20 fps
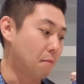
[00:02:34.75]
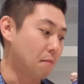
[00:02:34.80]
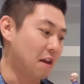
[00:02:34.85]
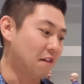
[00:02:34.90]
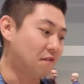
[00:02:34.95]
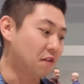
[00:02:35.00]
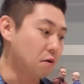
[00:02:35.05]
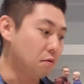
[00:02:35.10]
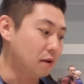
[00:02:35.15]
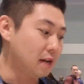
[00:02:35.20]

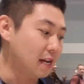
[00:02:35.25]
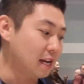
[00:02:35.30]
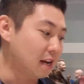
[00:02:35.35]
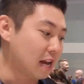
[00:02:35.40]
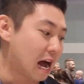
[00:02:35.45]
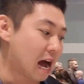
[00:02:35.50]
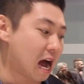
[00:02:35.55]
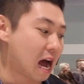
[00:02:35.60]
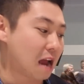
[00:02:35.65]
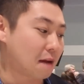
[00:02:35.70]
If you need
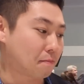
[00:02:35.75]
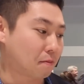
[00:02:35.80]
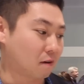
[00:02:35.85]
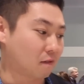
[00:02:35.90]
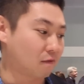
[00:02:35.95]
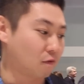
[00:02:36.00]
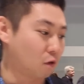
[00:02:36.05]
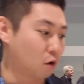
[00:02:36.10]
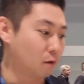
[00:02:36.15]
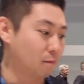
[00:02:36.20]
high
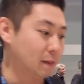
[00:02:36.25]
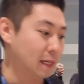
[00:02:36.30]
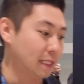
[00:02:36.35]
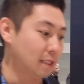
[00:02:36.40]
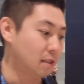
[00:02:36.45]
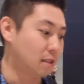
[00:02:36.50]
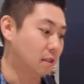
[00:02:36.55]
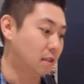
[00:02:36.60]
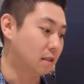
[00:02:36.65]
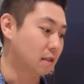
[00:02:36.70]

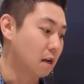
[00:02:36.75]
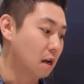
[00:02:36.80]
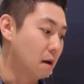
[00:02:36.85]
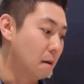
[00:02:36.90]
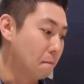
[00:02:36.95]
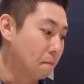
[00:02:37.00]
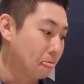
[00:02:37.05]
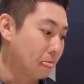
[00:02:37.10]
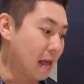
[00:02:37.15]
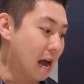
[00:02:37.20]
performance
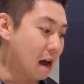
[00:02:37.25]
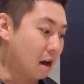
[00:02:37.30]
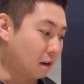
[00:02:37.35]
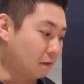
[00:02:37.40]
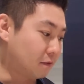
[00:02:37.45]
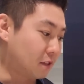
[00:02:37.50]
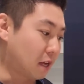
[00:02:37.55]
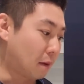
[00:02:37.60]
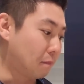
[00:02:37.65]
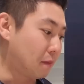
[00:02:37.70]
out
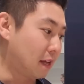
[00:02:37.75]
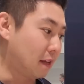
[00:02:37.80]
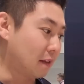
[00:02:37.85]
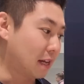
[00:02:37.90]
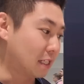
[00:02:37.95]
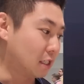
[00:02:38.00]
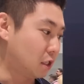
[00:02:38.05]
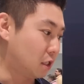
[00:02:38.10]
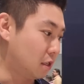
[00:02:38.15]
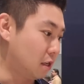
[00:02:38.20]
of something
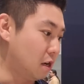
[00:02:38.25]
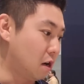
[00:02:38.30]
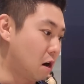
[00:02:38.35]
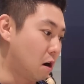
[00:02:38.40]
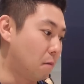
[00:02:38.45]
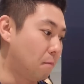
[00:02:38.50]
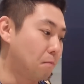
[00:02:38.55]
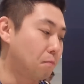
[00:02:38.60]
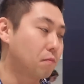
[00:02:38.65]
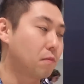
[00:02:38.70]
that's,
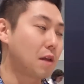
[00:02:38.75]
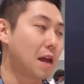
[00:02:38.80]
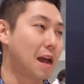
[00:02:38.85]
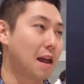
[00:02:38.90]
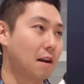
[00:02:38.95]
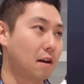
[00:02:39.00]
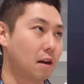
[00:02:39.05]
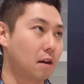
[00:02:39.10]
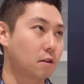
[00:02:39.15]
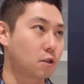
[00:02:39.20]

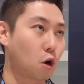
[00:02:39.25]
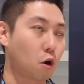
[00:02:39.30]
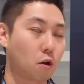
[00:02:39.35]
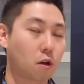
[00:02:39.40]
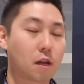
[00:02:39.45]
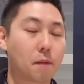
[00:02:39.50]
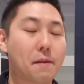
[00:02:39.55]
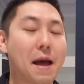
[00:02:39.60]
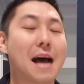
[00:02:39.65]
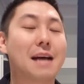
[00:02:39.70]
and total
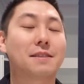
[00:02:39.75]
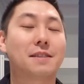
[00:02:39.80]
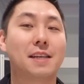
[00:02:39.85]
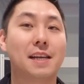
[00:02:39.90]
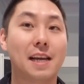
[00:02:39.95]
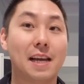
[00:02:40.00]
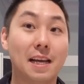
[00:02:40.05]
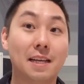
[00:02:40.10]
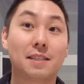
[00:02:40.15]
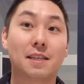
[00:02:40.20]

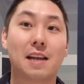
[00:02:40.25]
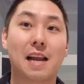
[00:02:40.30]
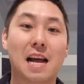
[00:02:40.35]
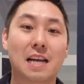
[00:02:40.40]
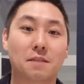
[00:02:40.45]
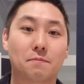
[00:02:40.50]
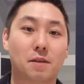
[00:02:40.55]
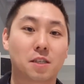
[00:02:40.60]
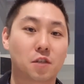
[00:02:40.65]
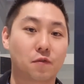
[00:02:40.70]
capacity isn't
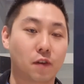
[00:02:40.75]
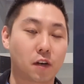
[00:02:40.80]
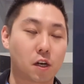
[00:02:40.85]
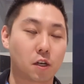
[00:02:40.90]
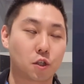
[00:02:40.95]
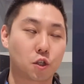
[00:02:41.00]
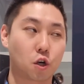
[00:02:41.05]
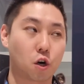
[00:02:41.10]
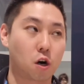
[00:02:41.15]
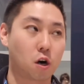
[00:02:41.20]
as much of a
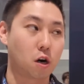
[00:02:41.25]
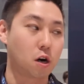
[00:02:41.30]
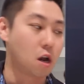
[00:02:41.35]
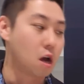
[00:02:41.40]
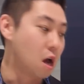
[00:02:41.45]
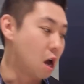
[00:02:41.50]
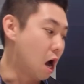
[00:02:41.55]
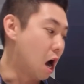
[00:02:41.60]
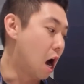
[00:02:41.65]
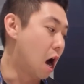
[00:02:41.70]
concern,
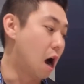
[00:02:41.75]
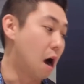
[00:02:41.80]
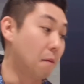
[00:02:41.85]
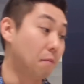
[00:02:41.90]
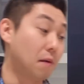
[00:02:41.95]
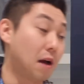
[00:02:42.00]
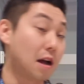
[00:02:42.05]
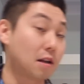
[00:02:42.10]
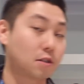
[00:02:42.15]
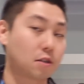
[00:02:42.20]

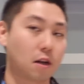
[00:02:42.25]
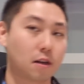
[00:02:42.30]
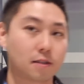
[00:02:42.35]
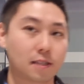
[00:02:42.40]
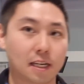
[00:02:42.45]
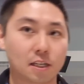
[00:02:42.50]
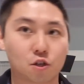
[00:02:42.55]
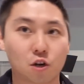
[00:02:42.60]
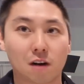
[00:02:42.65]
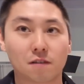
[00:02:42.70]
solid
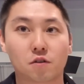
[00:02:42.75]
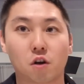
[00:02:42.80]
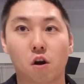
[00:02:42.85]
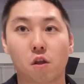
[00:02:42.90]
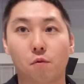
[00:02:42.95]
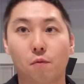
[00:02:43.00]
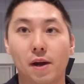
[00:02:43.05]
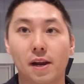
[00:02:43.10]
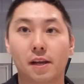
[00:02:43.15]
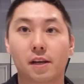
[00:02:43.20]
state drives
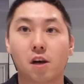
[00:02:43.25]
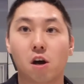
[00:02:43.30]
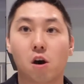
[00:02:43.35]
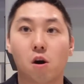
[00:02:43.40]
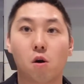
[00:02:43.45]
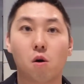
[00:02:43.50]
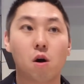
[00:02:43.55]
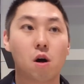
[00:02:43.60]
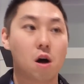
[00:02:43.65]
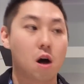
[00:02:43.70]
are the way to
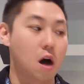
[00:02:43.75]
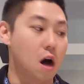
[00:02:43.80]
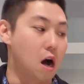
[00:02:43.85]
go.